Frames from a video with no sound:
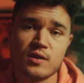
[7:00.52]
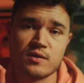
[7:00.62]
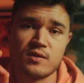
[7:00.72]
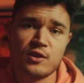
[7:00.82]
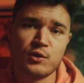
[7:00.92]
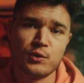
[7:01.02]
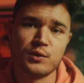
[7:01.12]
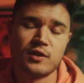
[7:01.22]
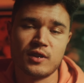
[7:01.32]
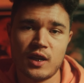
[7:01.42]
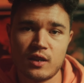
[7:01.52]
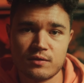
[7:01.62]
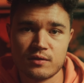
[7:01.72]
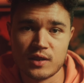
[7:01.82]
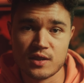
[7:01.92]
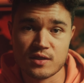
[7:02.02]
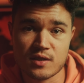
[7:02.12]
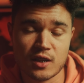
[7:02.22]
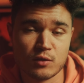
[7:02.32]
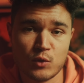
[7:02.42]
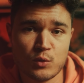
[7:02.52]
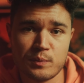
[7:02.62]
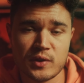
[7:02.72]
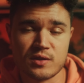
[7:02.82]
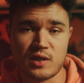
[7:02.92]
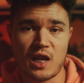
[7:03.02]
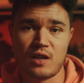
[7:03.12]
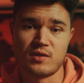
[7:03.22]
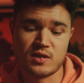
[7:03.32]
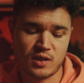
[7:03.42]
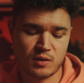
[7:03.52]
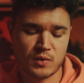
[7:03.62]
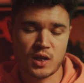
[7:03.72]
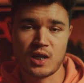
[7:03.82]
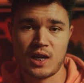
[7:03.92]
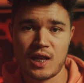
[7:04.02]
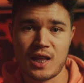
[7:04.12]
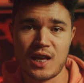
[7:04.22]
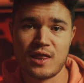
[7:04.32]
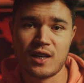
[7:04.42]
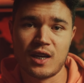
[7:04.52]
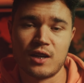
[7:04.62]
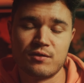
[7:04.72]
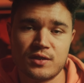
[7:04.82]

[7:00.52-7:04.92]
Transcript: 0 native lenses at the moment because I have the Sigma and I have the